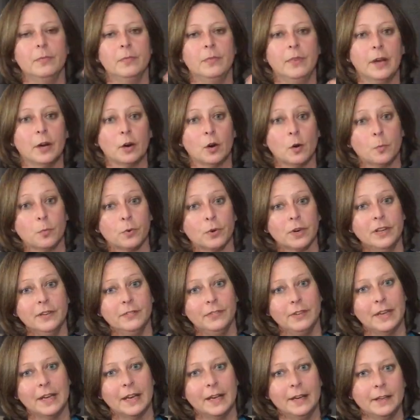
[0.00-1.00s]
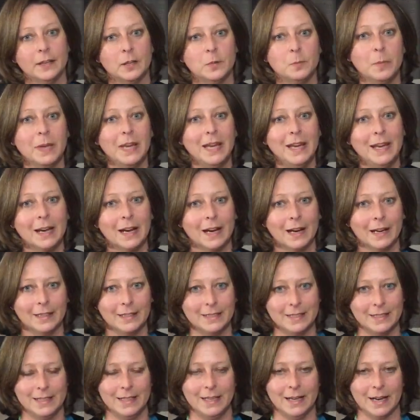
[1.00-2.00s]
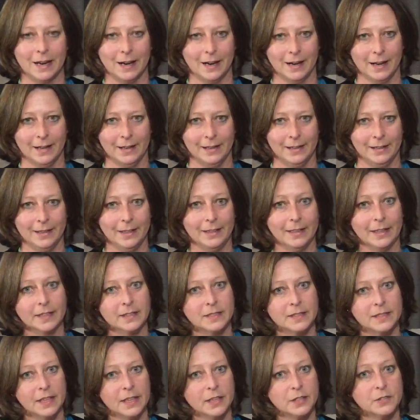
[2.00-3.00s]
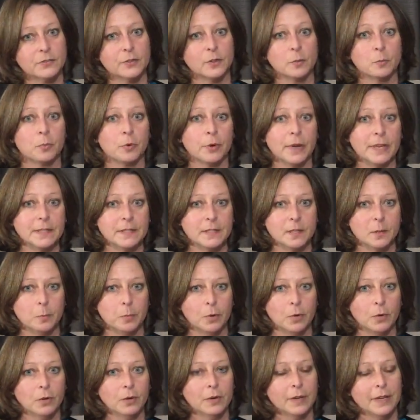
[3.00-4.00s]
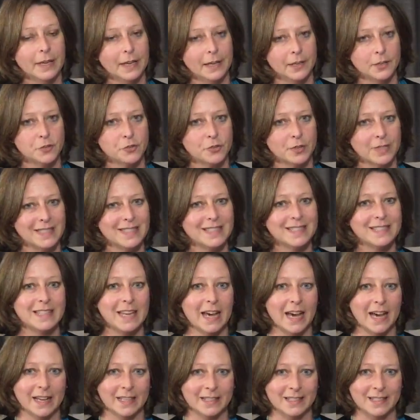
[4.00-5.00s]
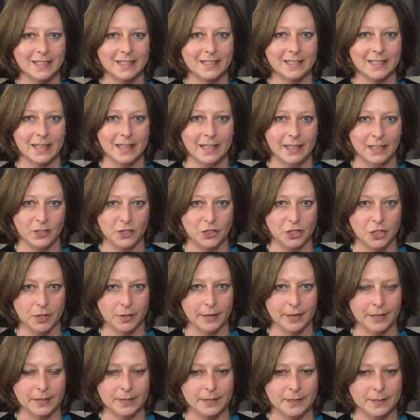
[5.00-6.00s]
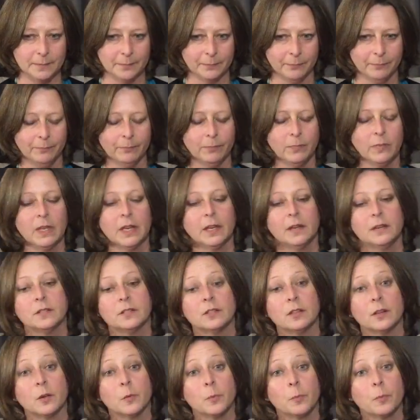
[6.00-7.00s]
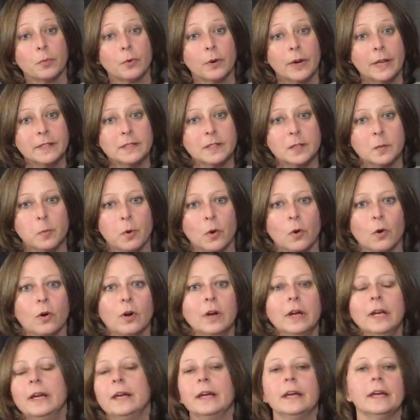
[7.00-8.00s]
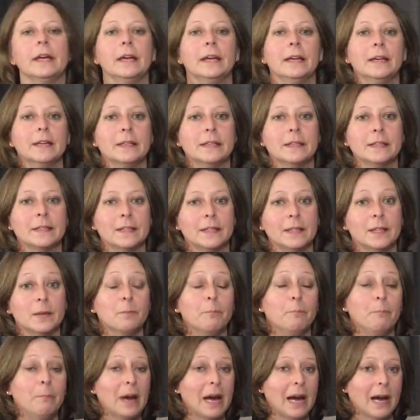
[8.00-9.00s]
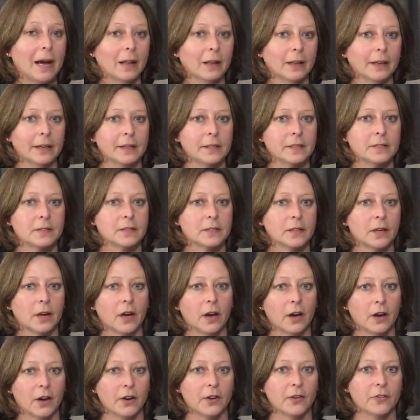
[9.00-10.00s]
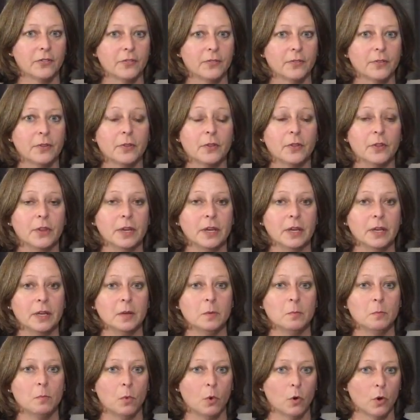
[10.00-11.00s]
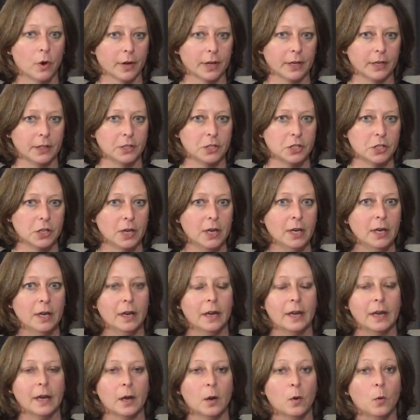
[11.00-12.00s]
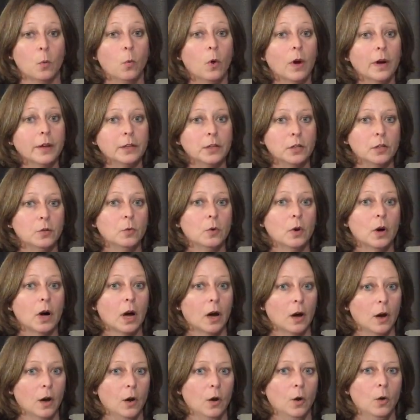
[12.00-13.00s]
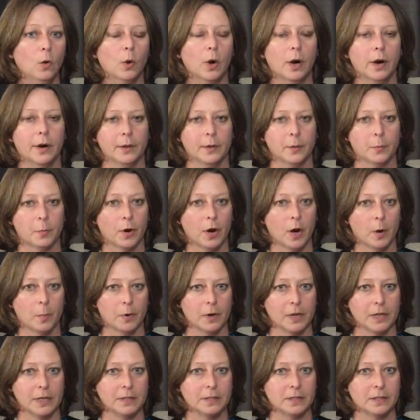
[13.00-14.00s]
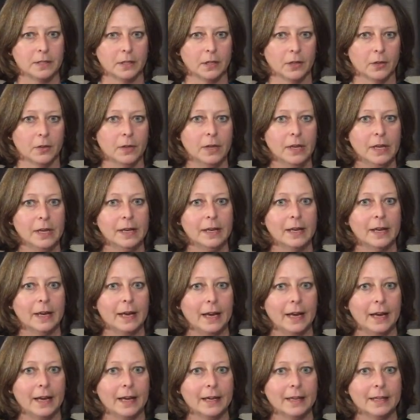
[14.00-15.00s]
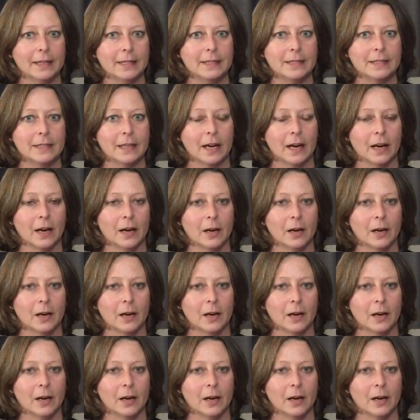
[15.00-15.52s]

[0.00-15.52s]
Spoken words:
They are abbreviated PITI, and that stands for principal, interest, taxes, and insurance. So the principal is the balance of the mortgage, what you owe on the property still. And